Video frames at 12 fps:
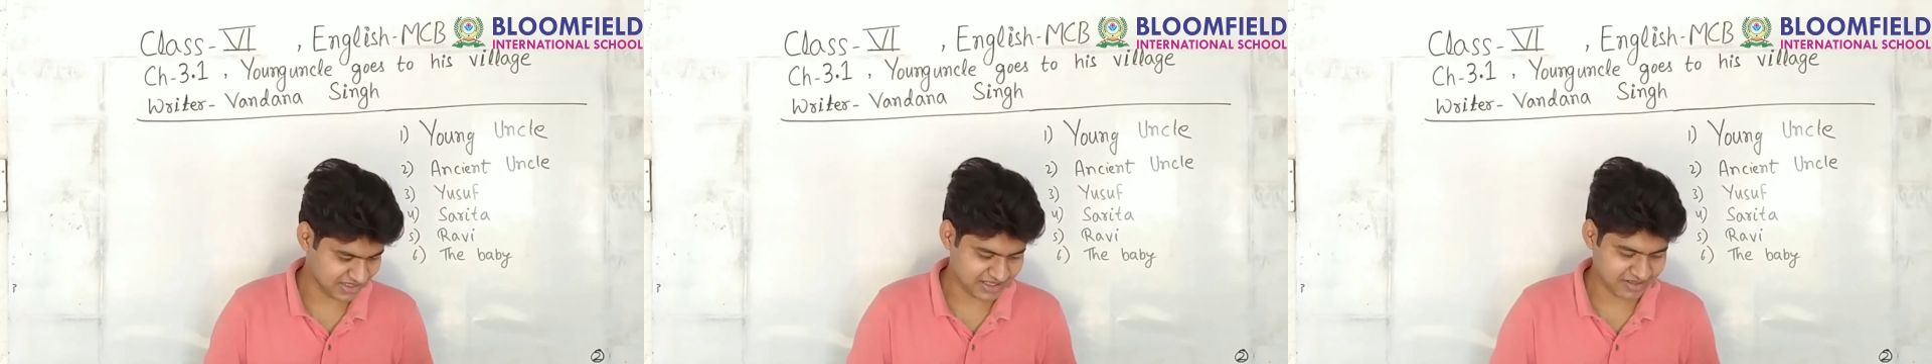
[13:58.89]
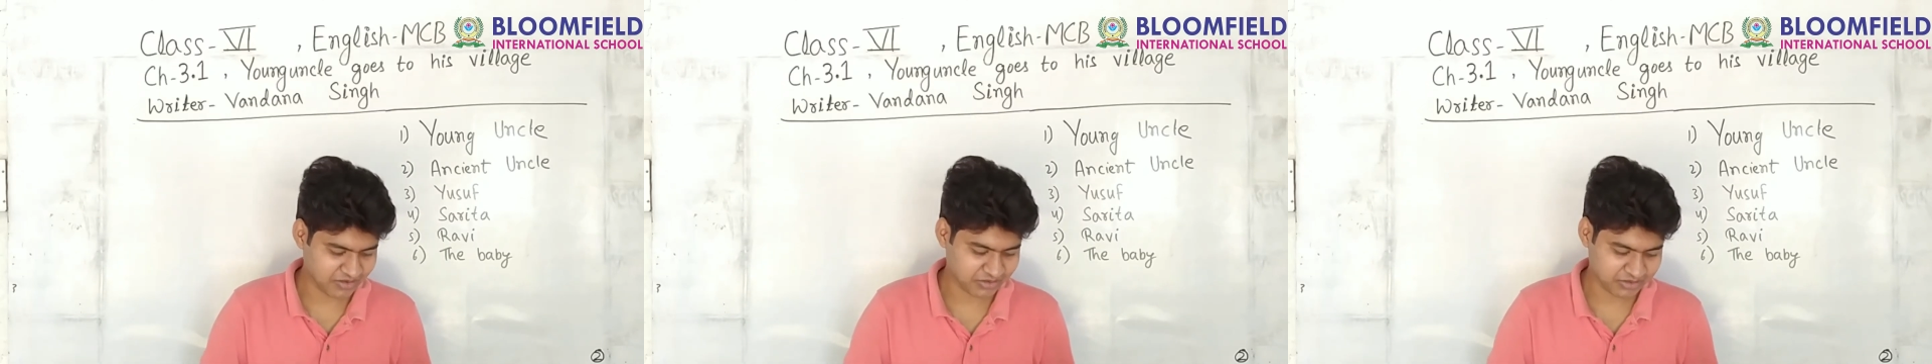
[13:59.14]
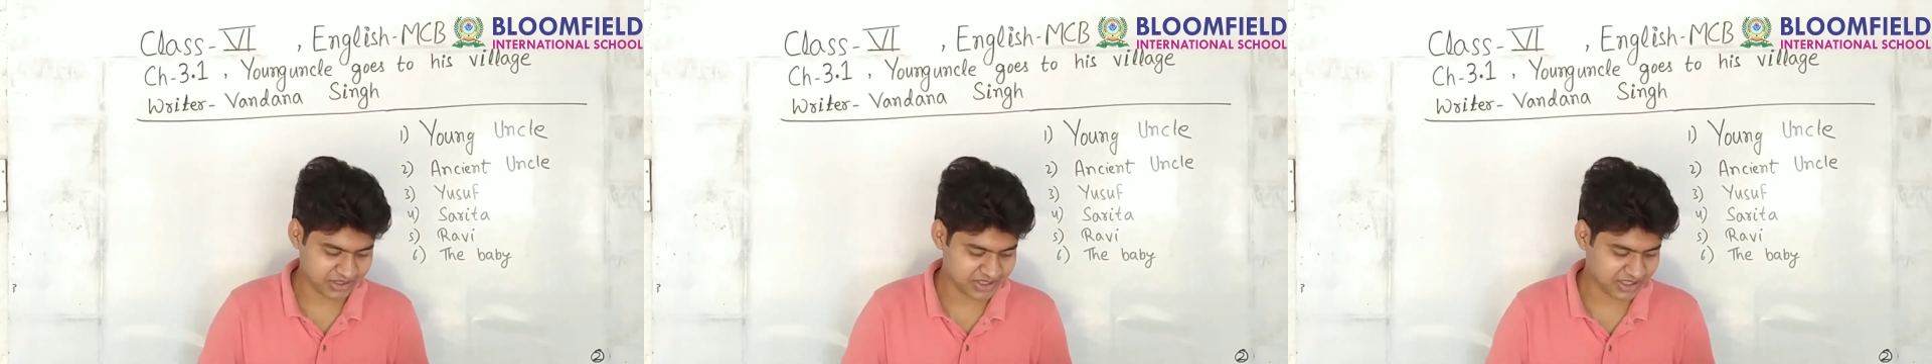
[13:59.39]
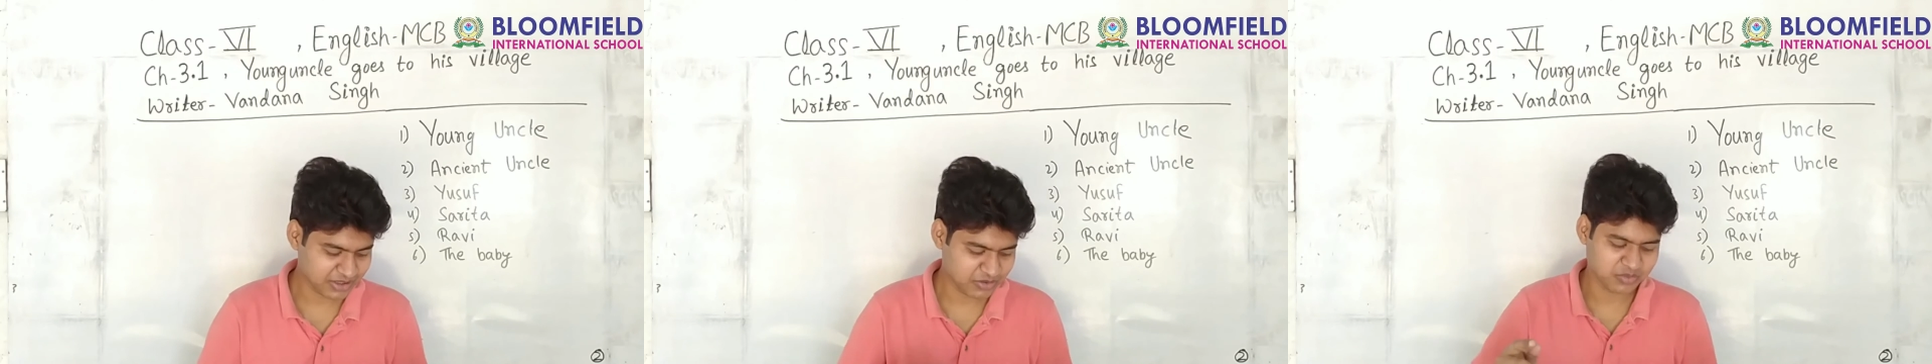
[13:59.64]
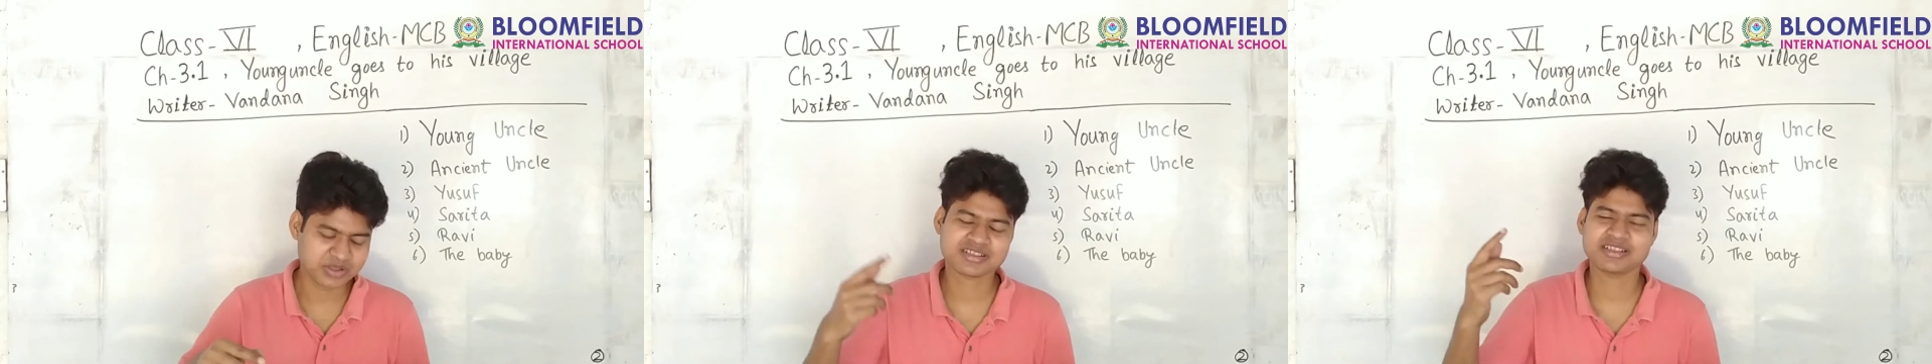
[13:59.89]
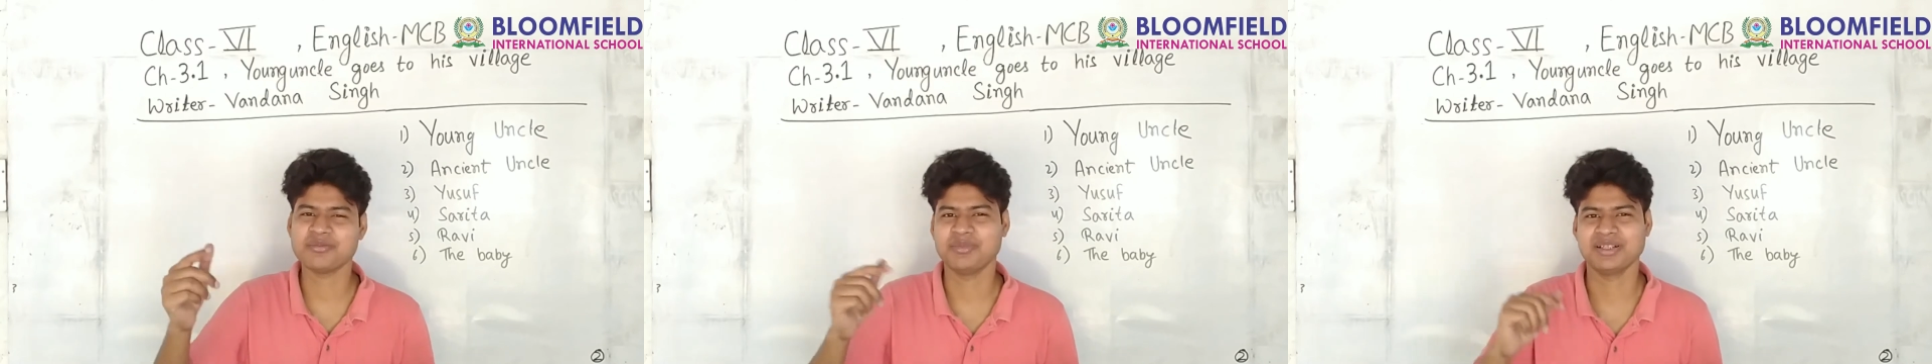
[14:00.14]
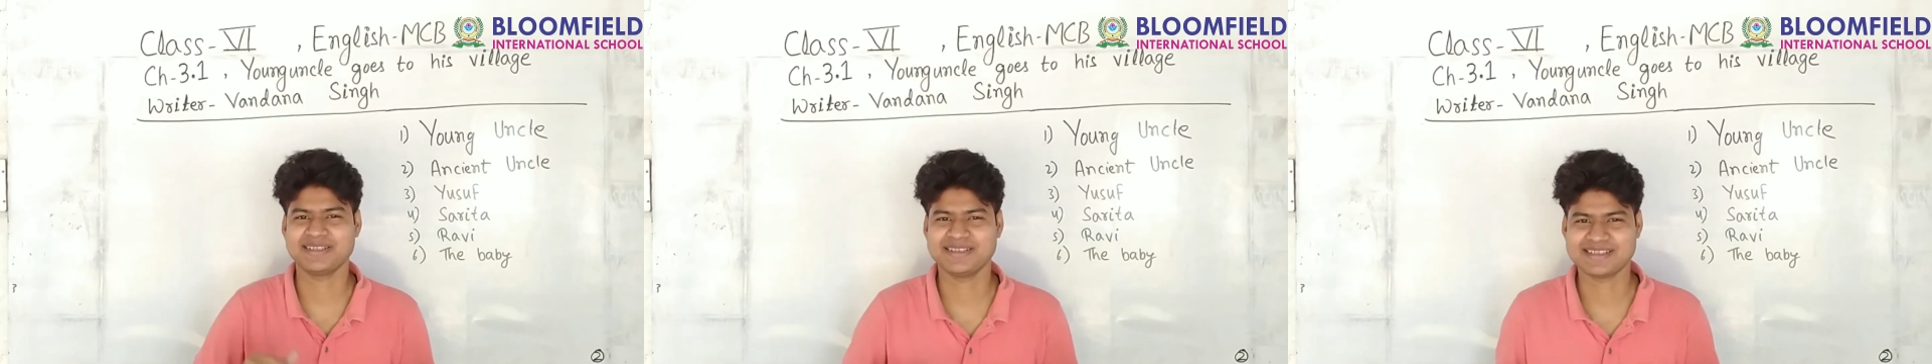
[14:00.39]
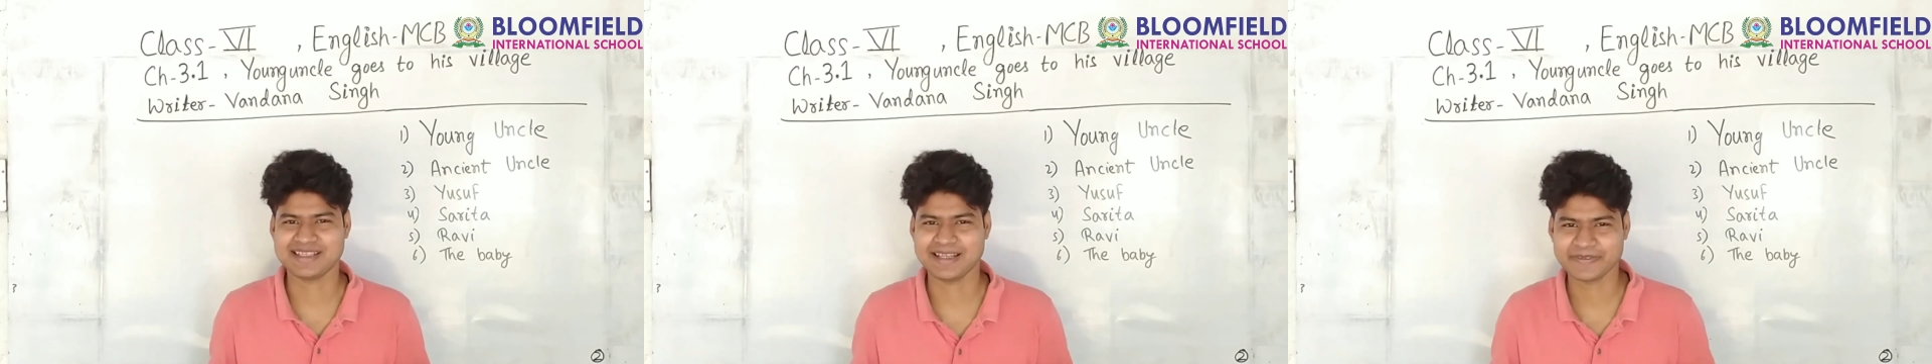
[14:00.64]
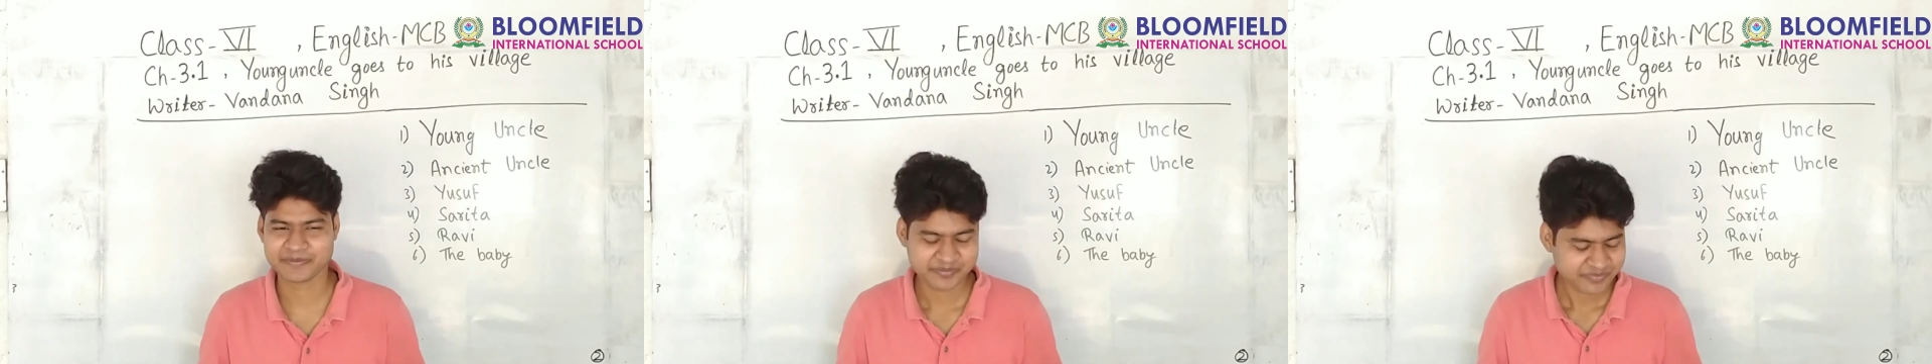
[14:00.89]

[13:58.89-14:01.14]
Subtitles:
in an auto rickshaw towards a bus stand.